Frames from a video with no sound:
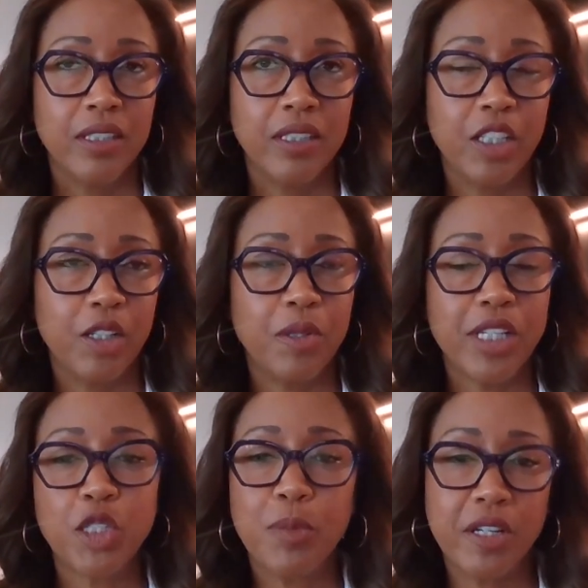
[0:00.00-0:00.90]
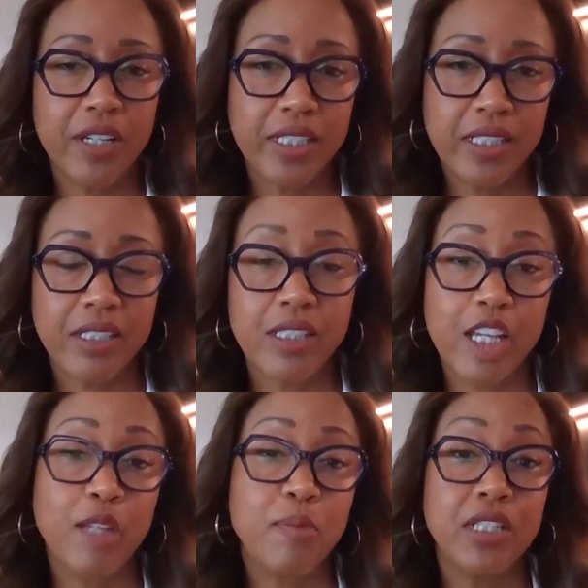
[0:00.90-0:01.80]
experiences,
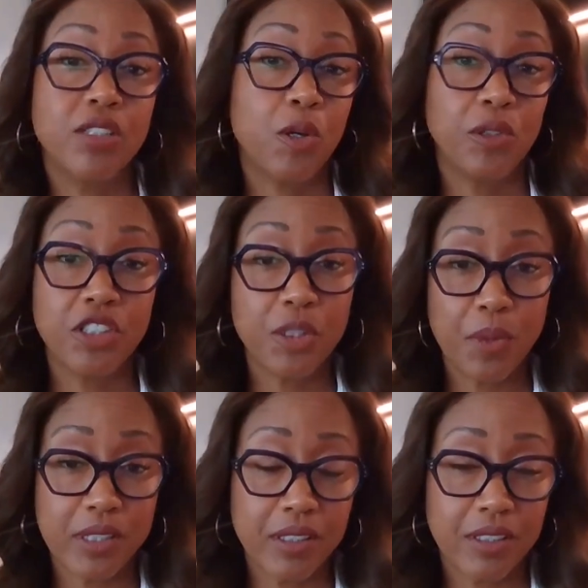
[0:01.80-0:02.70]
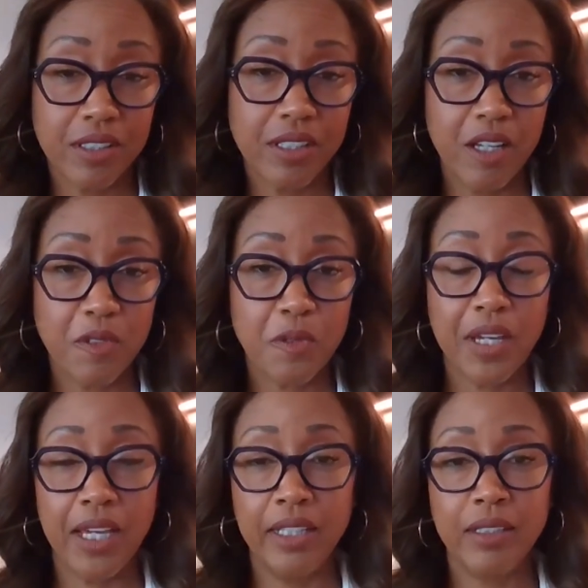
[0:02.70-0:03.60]
and being told she wasn't good enough,
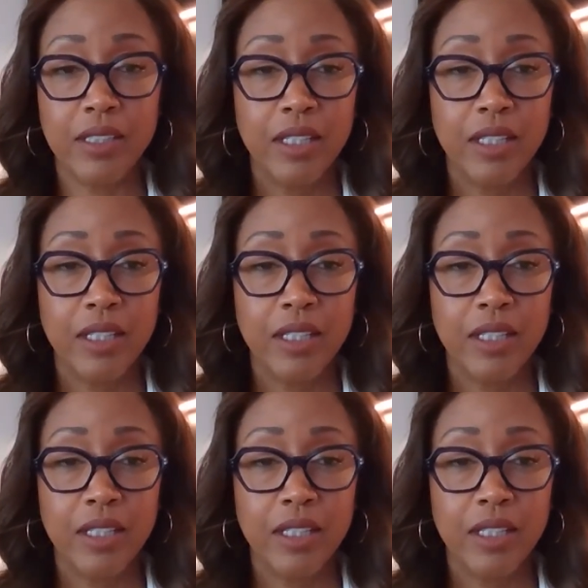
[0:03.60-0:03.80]
and